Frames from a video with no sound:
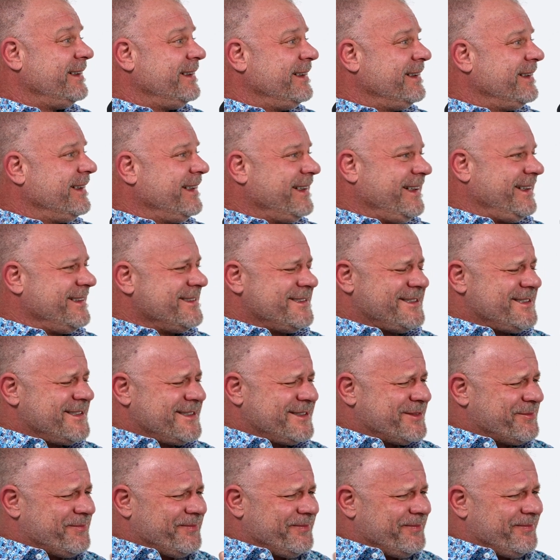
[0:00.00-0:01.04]
Like, it's
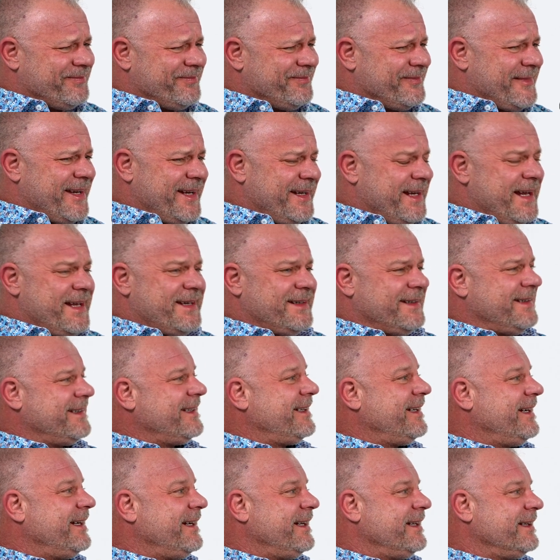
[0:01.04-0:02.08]
just, again,
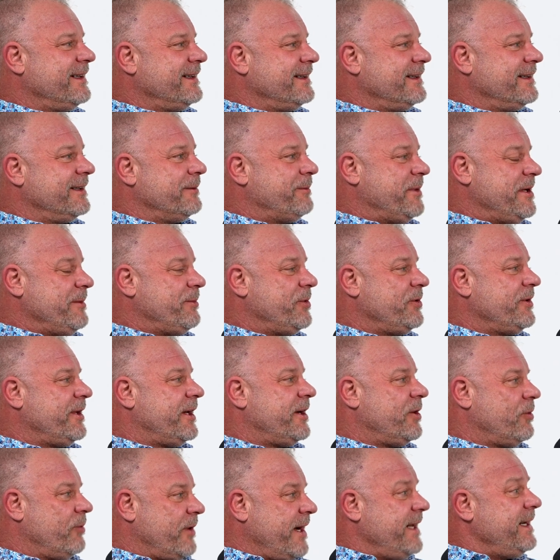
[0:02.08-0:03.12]
the people that
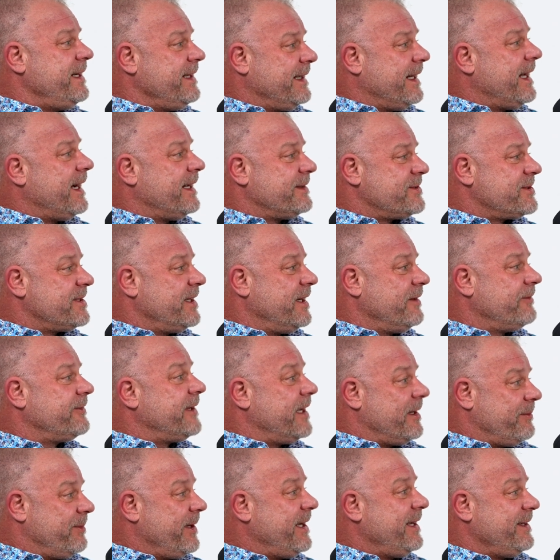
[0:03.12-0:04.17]
are writing that stuff
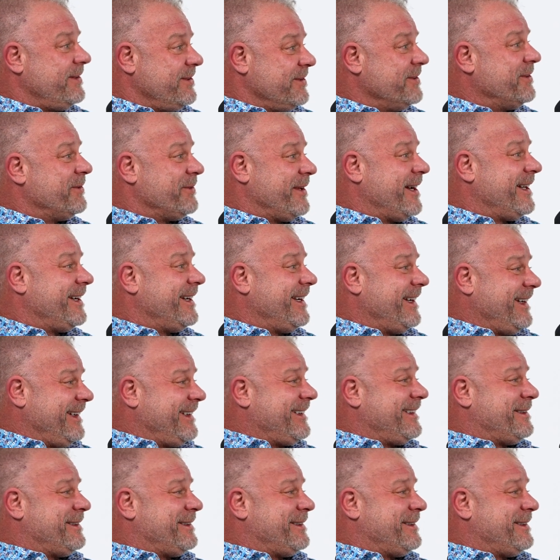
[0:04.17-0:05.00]
get paid. You know that, eh?